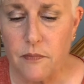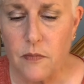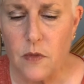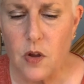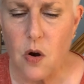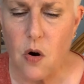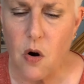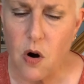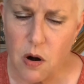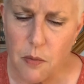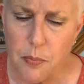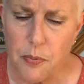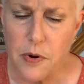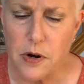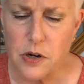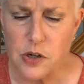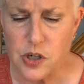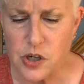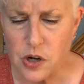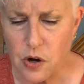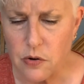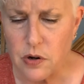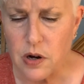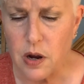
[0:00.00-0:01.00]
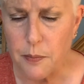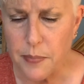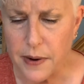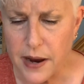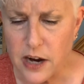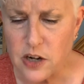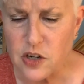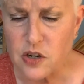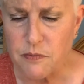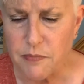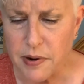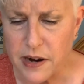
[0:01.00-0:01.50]
Orpah showed
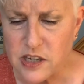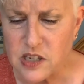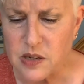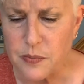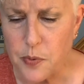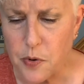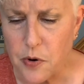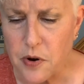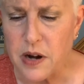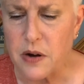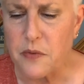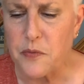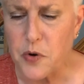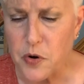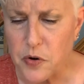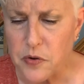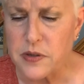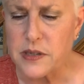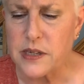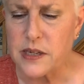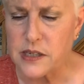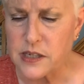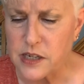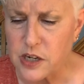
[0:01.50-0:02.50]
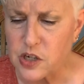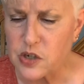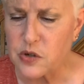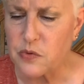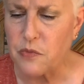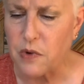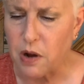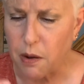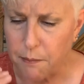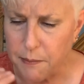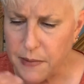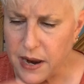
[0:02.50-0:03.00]
compassion by supporting Ruth's decision
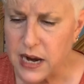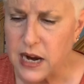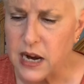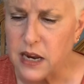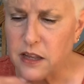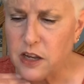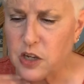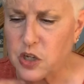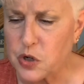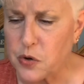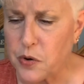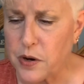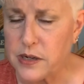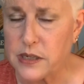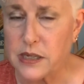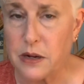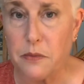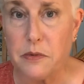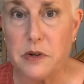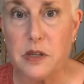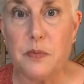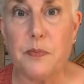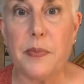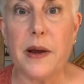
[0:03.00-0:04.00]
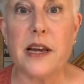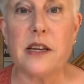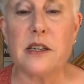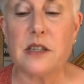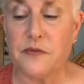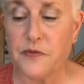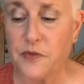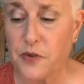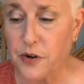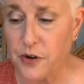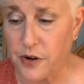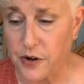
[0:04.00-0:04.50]
while making the choice that was best
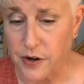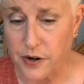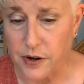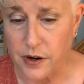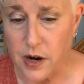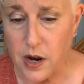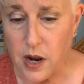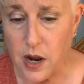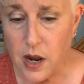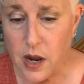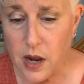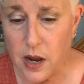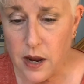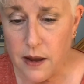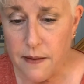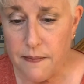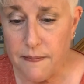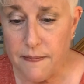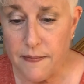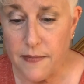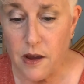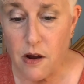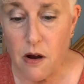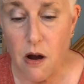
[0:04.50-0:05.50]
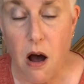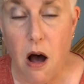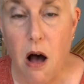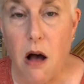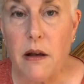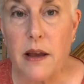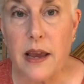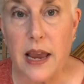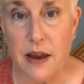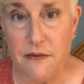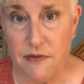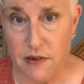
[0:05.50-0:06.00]
for her. They all
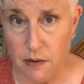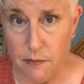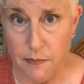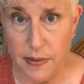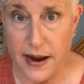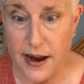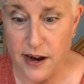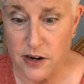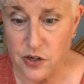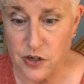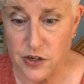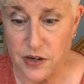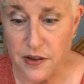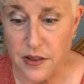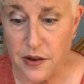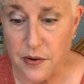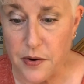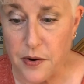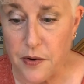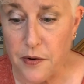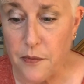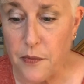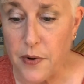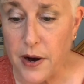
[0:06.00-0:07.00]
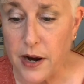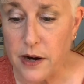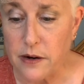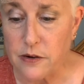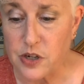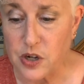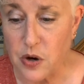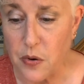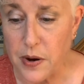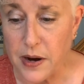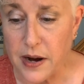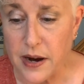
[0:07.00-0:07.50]
gave compassion in their own way,
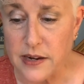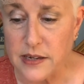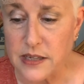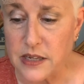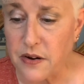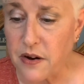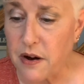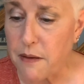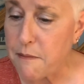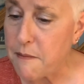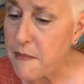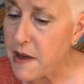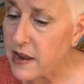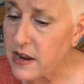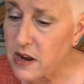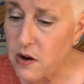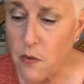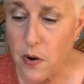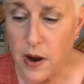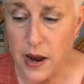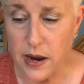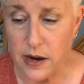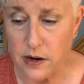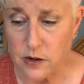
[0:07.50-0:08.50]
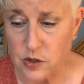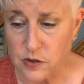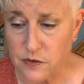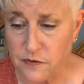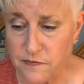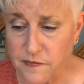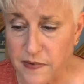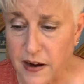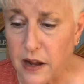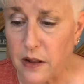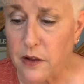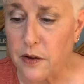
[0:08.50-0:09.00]
showing us there are many ways to
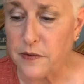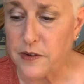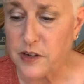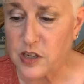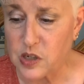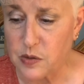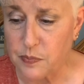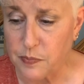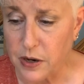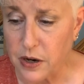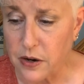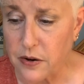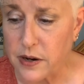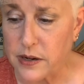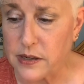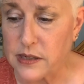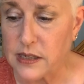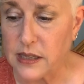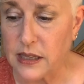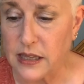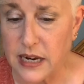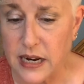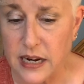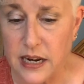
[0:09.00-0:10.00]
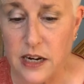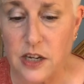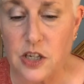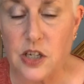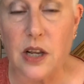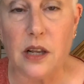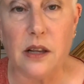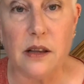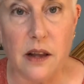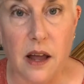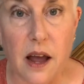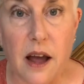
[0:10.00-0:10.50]
follow the Spirit's leading to
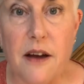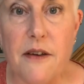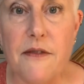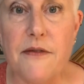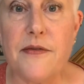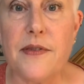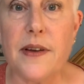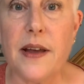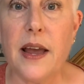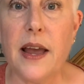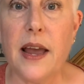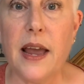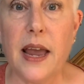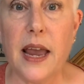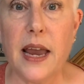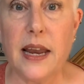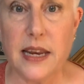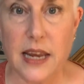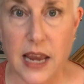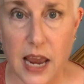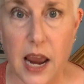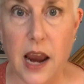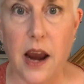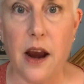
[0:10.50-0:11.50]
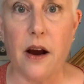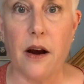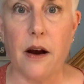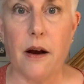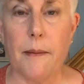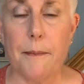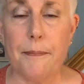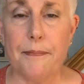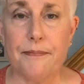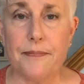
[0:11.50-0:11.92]
love and care.